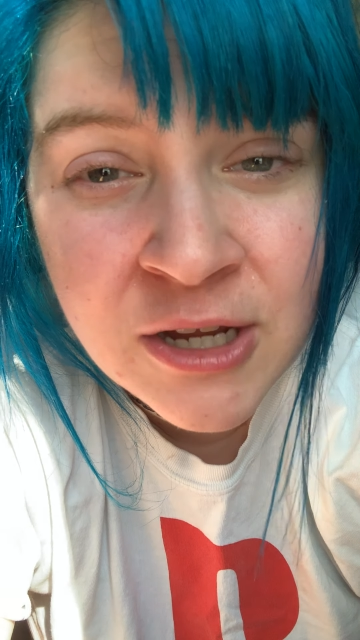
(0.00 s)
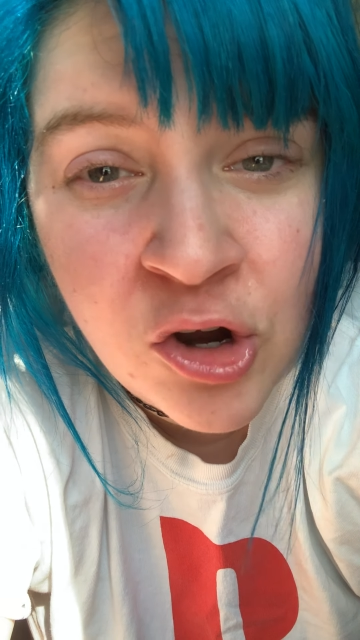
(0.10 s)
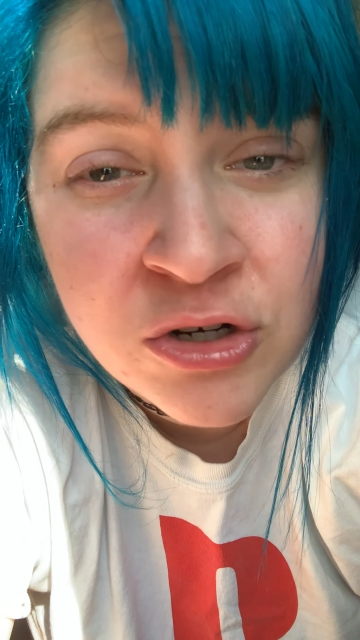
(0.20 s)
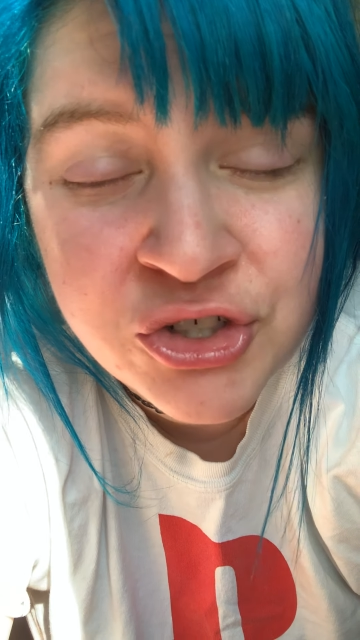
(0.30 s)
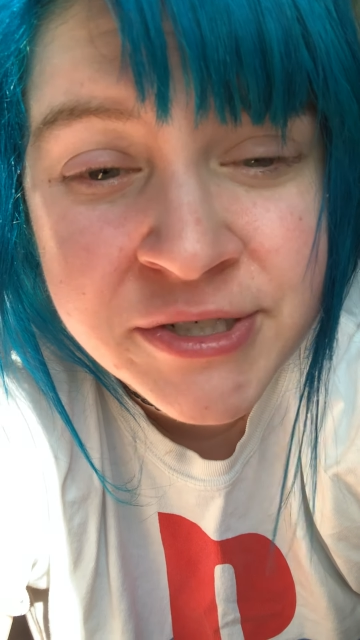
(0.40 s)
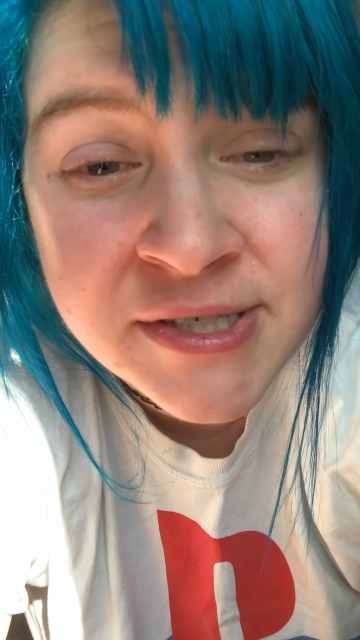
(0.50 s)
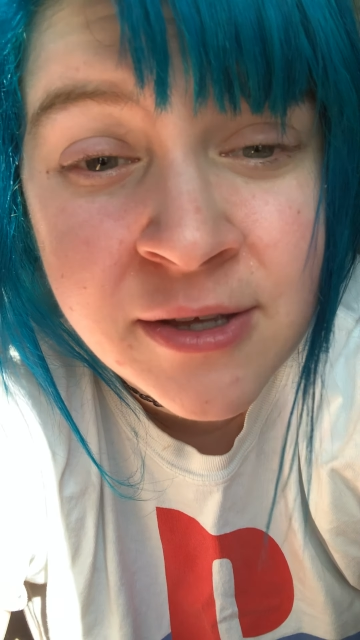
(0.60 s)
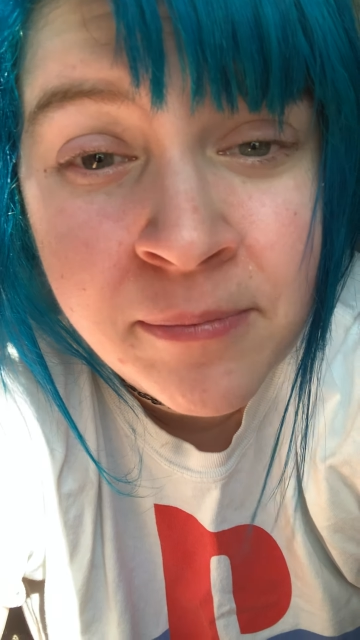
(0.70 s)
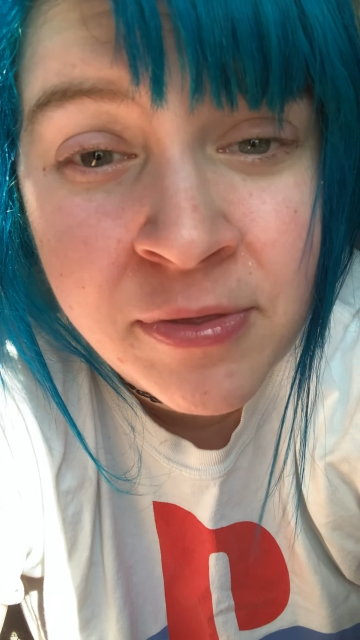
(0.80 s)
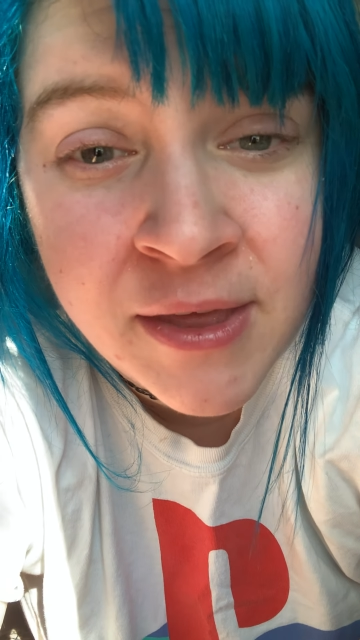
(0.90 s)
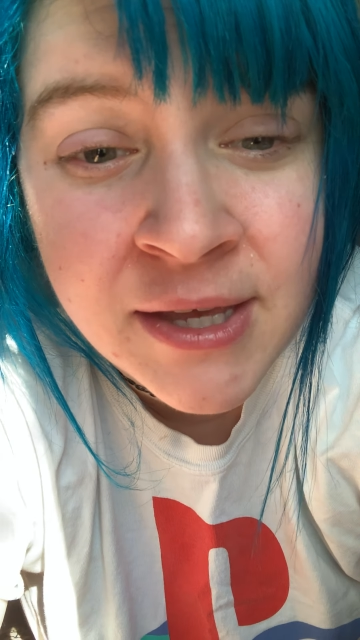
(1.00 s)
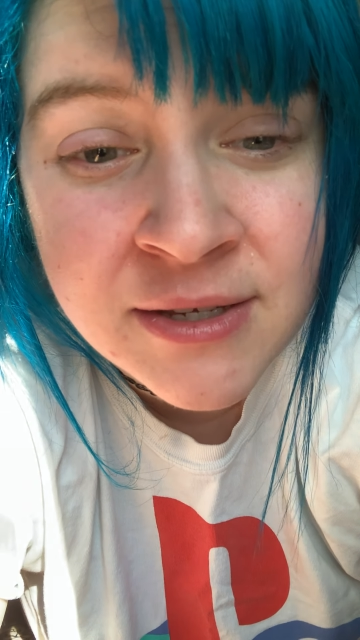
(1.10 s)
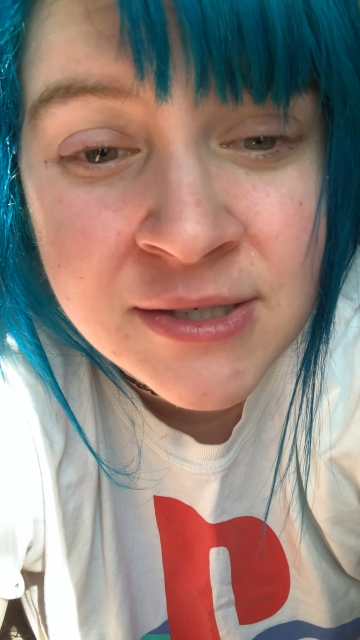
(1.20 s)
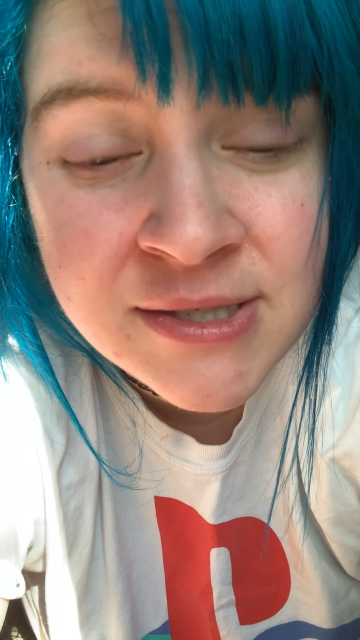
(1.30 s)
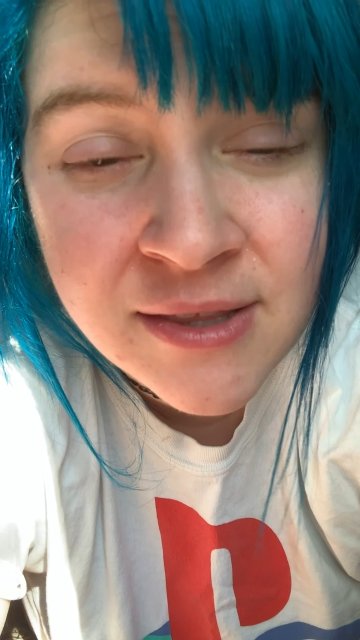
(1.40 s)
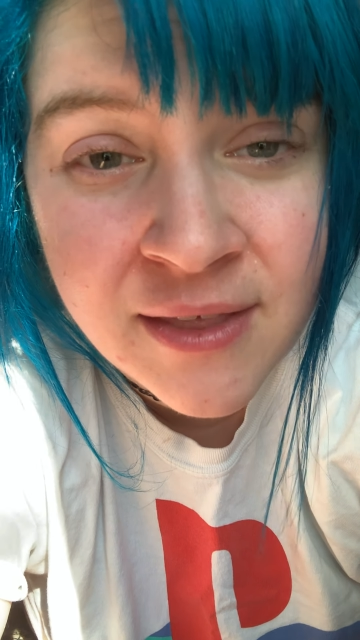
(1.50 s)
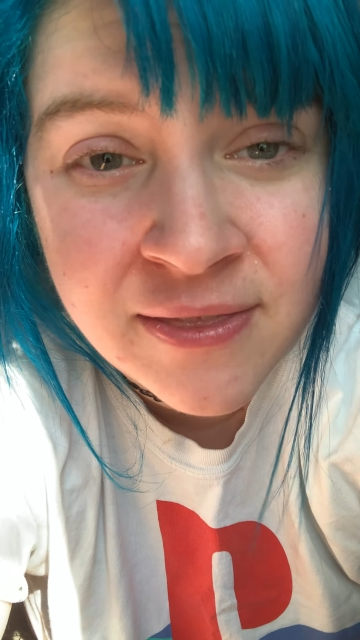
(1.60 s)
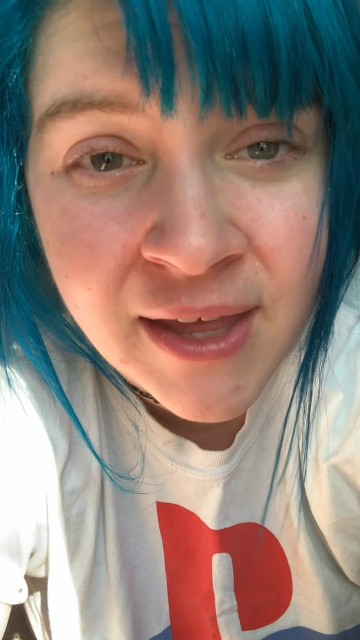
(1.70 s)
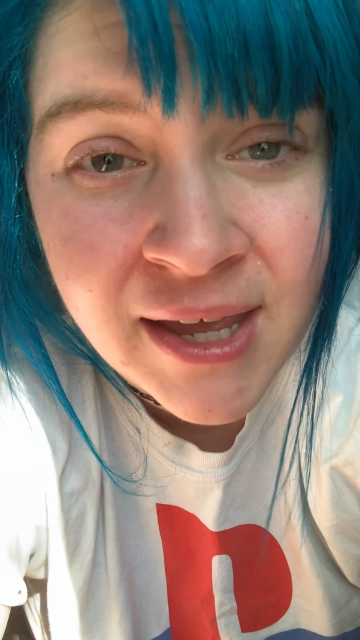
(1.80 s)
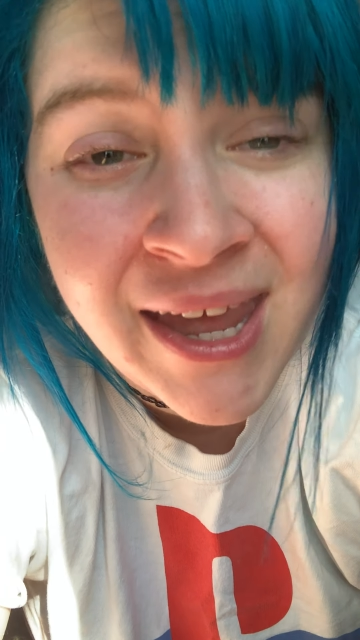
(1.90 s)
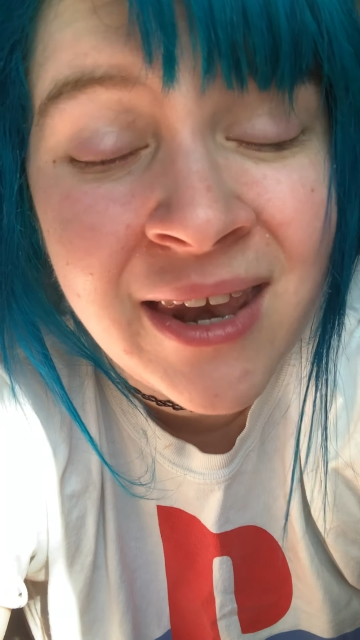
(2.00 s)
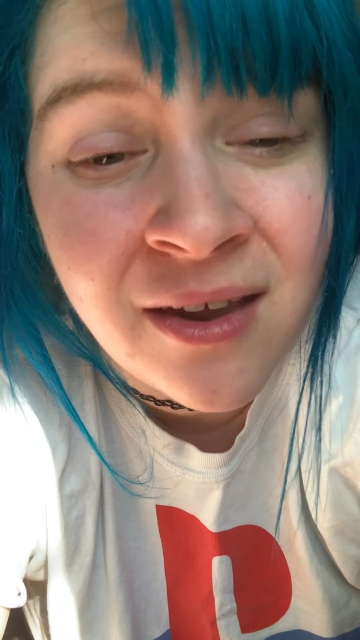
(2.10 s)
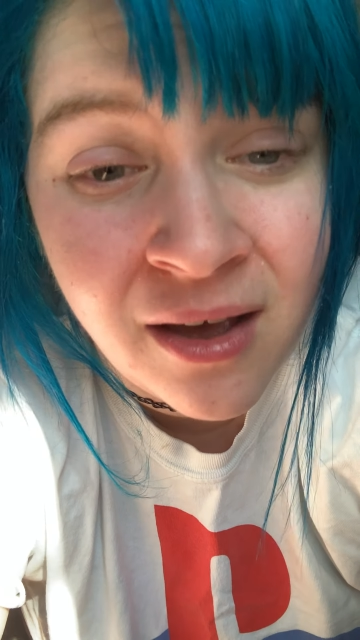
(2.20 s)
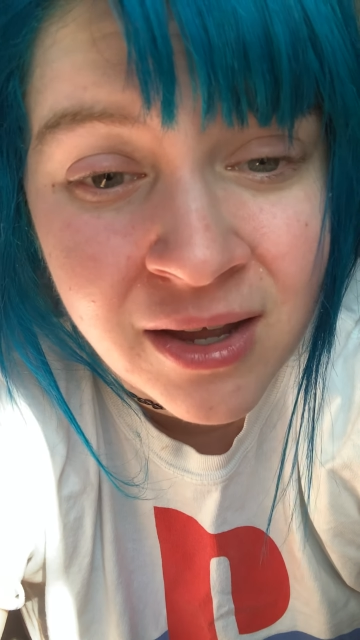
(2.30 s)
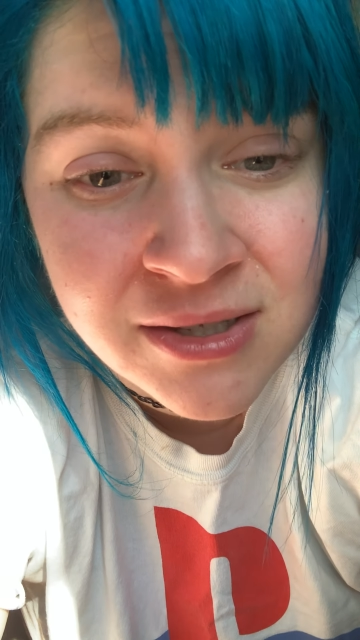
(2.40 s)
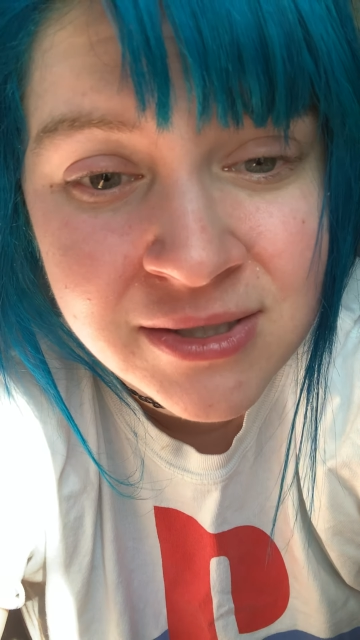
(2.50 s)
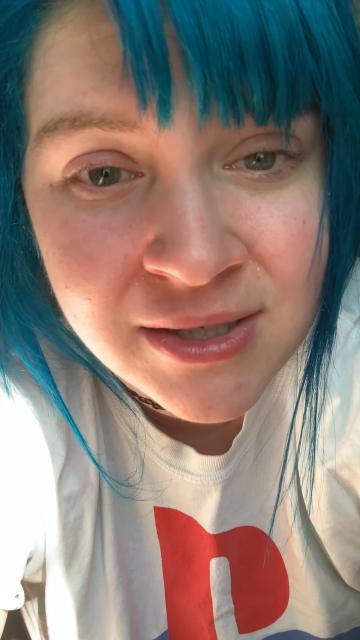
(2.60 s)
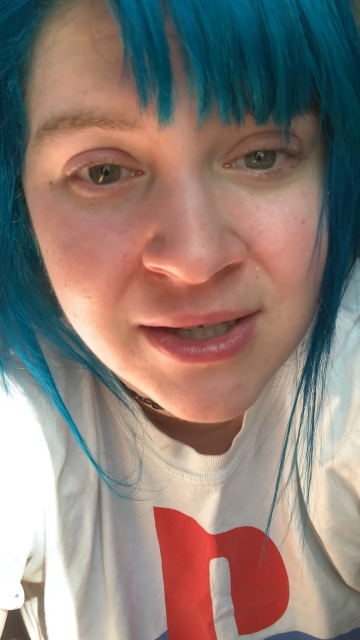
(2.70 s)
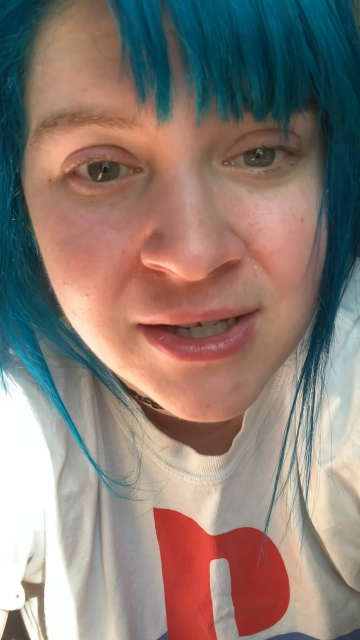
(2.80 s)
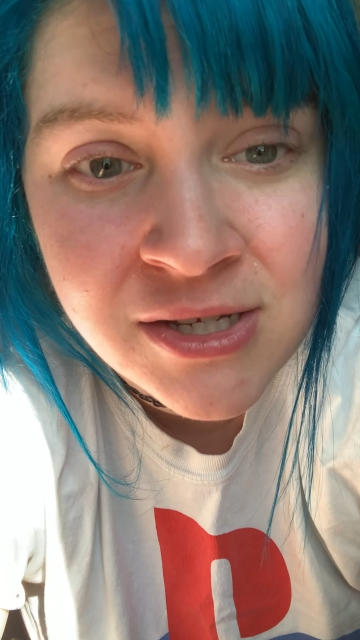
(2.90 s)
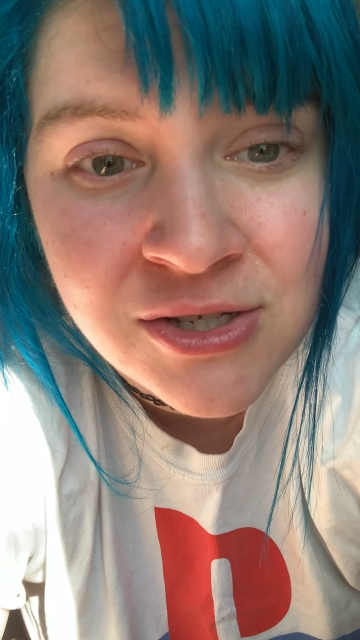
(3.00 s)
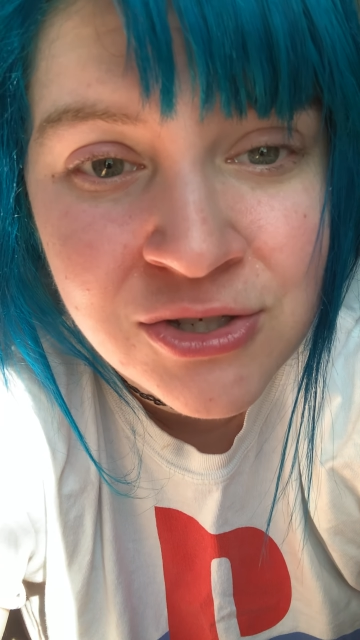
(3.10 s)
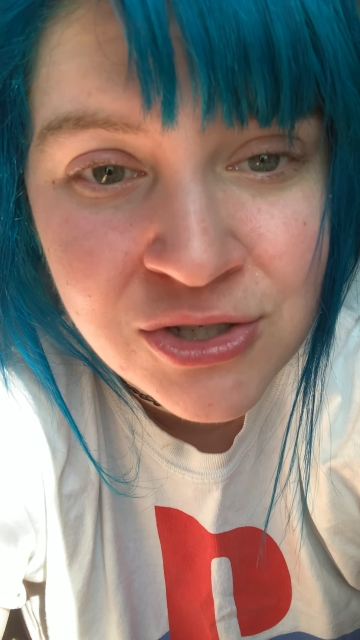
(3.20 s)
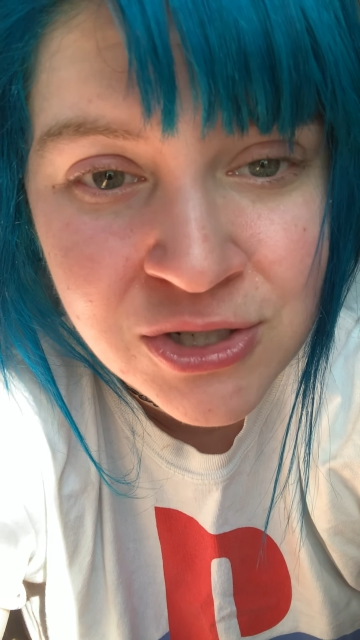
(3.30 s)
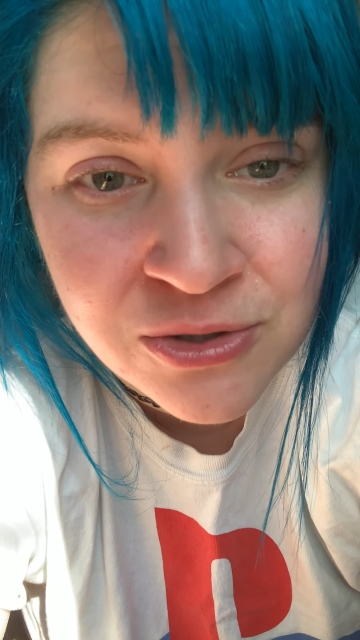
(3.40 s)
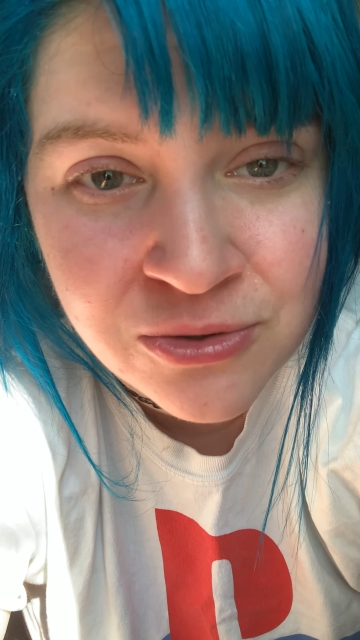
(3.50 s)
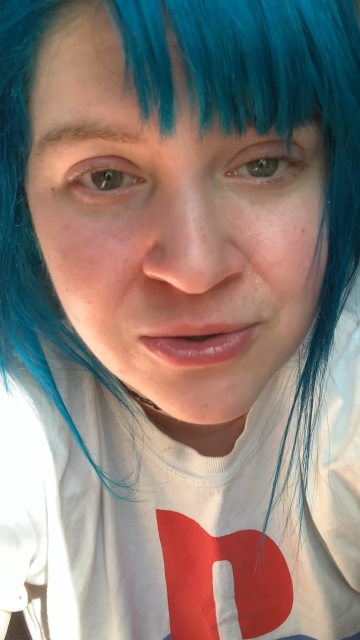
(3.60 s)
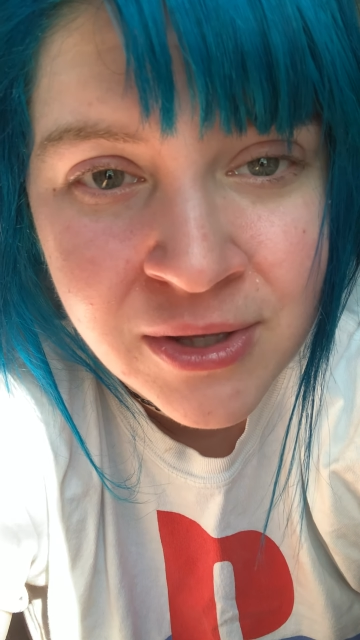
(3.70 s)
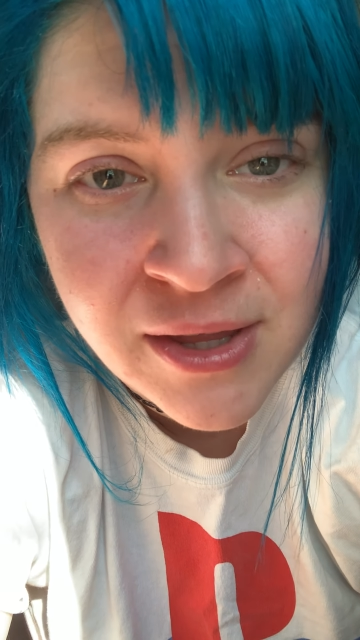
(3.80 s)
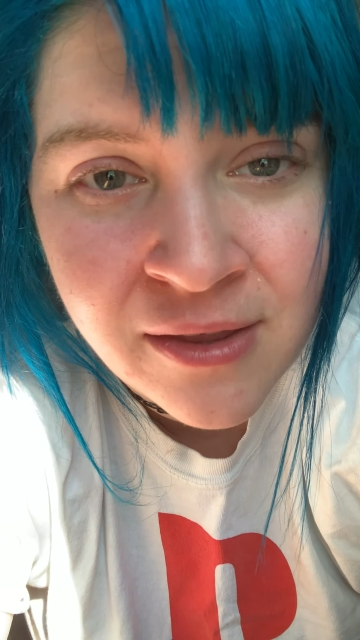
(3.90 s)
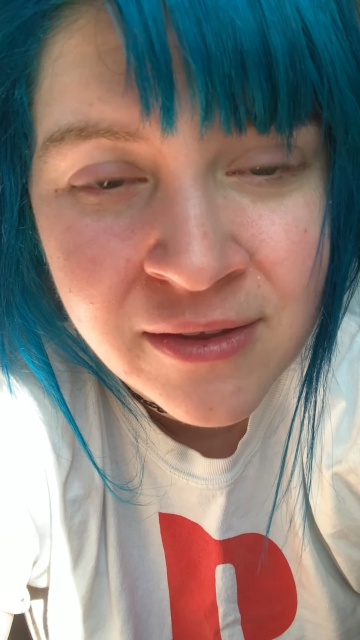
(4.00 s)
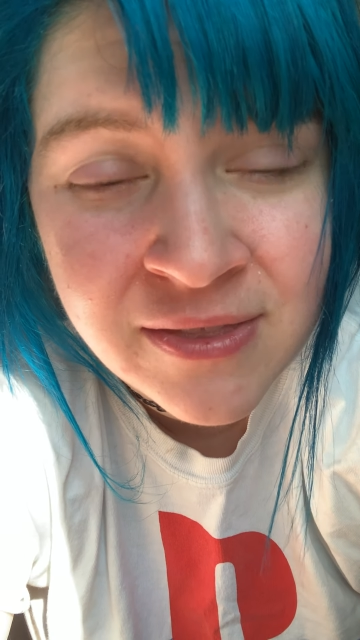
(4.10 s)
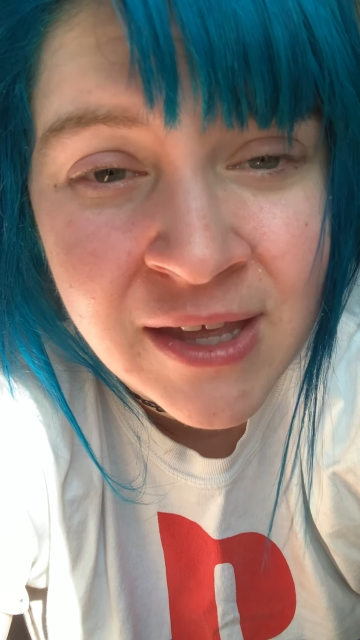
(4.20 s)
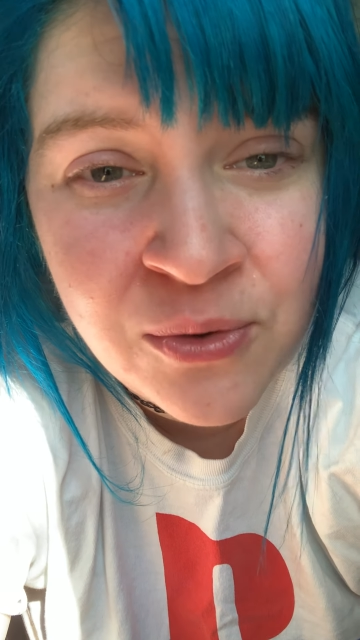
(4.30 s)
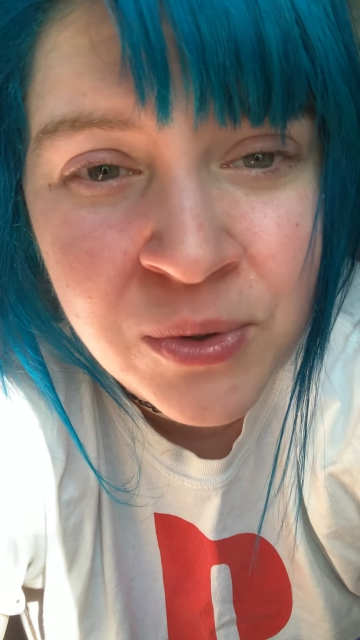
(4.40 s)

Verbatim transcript: there are just some things that they cannot do, that they